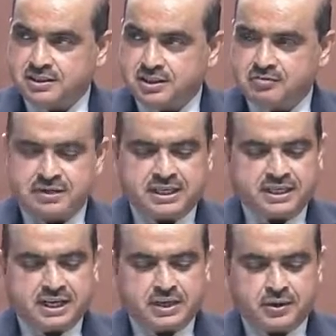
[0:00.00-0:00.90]
we
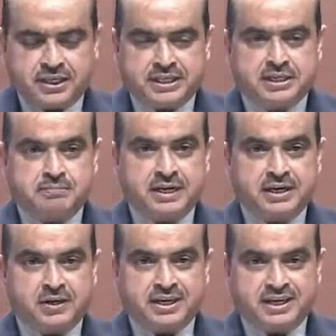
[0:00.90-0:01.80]
cannot depend
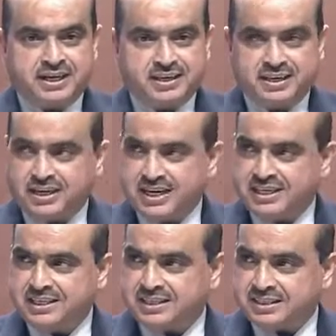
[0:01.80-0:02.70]
on
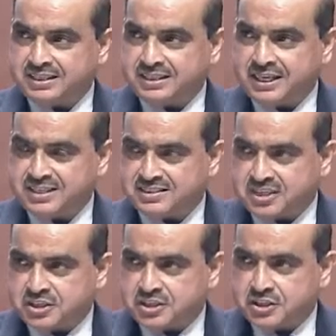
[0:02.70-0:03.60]
any country as
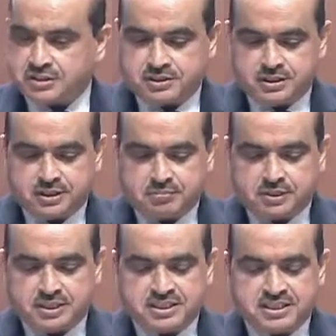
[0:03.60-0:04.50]
such.
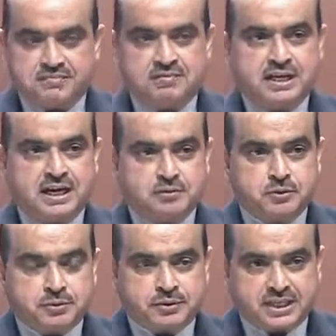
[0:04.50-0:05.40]
Because if we have to
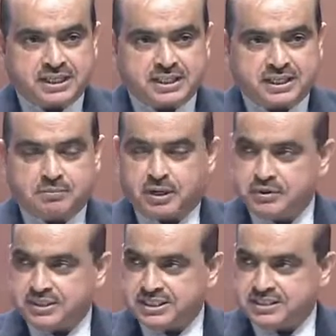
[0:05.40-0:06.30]
protect our
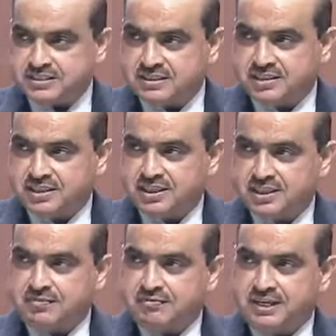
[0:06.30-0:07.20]
boundaries,
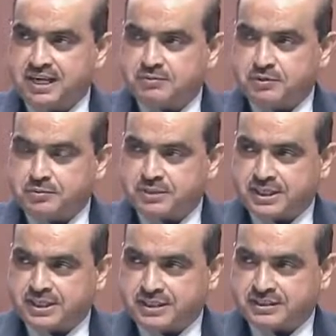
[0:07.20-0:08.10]
if we have to
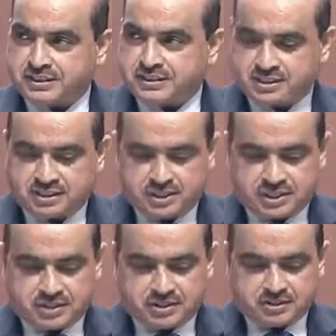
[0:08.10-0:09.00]
protect our,
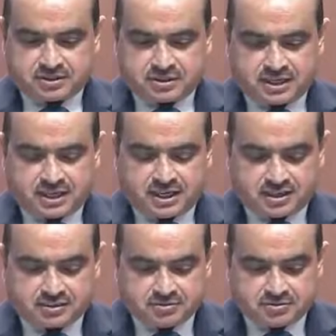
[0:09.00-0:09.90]

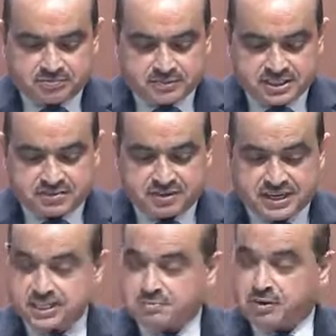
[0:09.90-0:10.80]

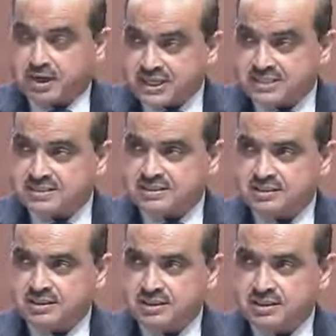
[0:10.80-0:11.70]
various borders,
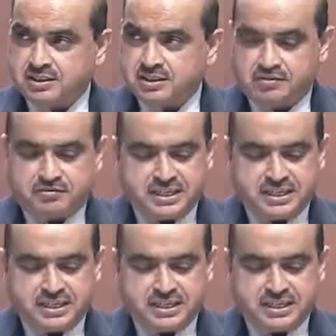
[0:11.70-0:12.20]
we